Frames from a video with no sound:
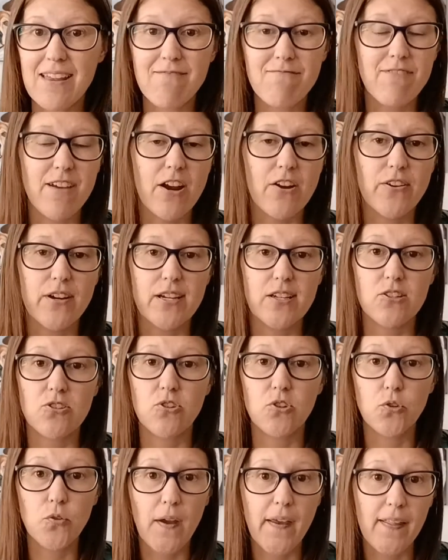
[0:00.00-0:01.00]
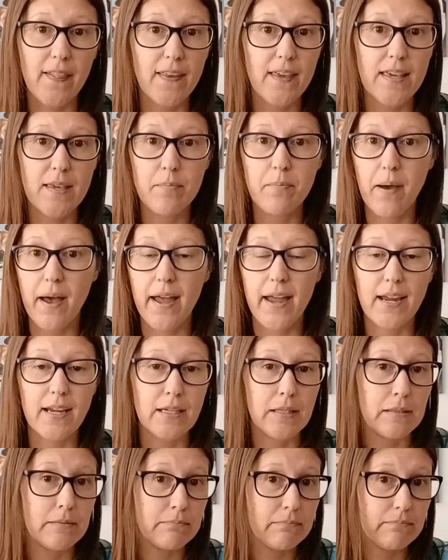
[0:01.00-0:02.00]
varies greatly
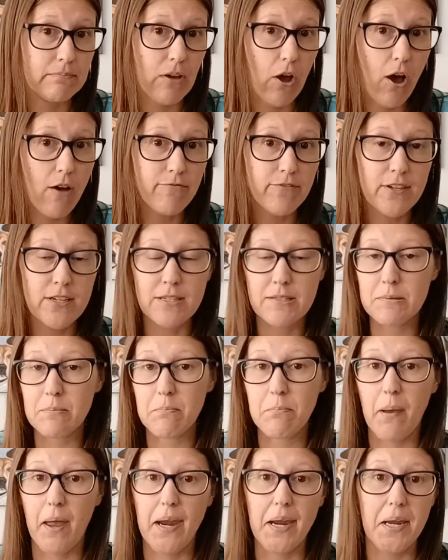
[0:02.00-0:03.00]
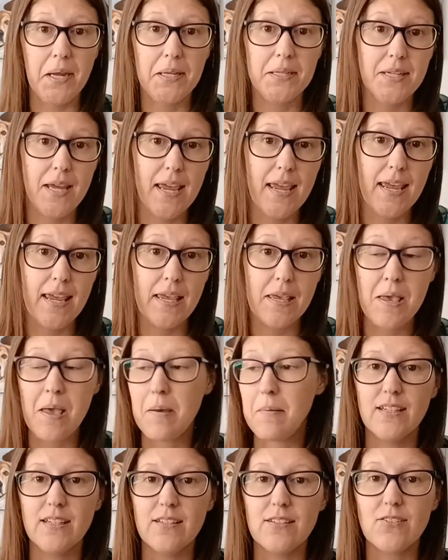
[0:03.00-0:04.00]
by office, by day.
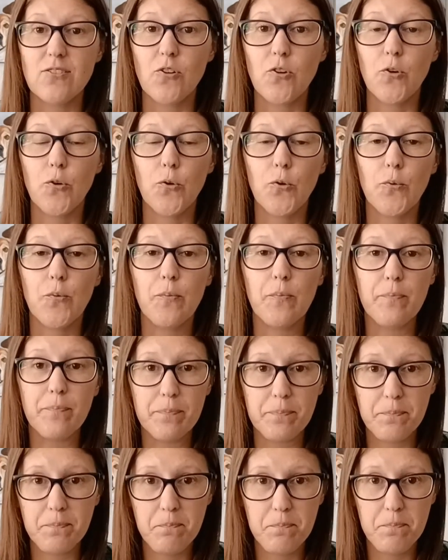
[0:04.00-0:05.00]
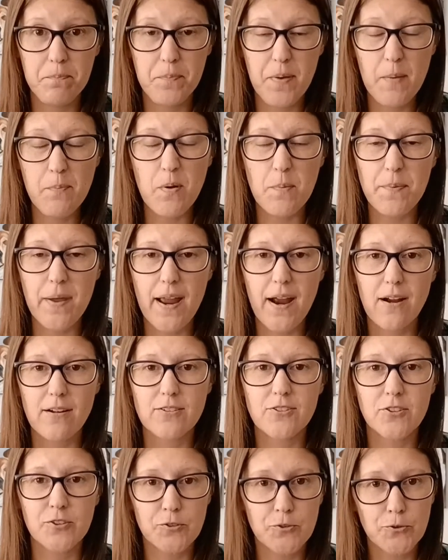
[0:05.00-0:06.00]
So be prepared
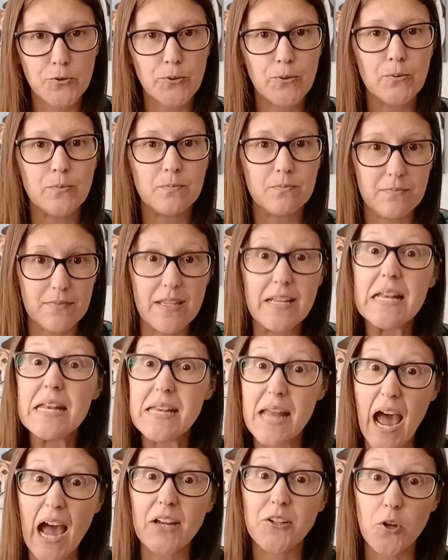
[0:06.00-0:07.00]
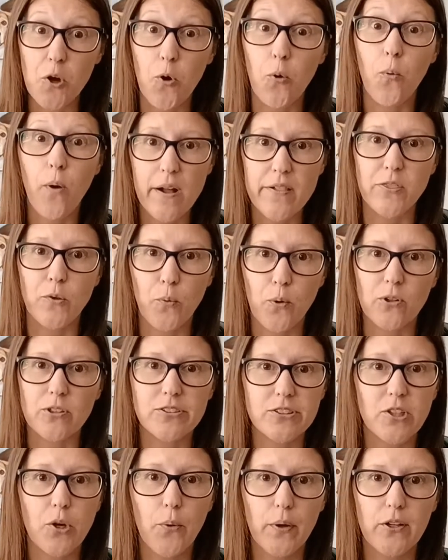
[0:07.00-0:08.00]
to not know what in the world
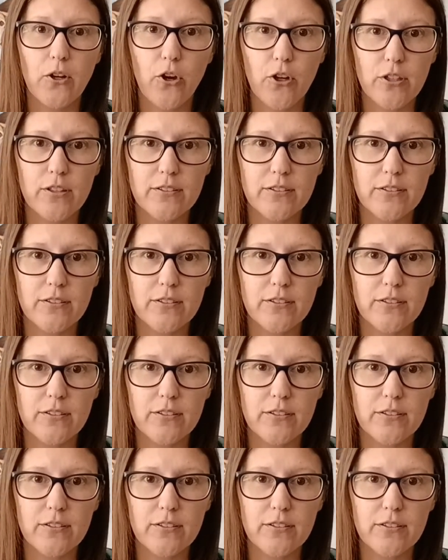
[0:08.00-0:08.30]
is going on.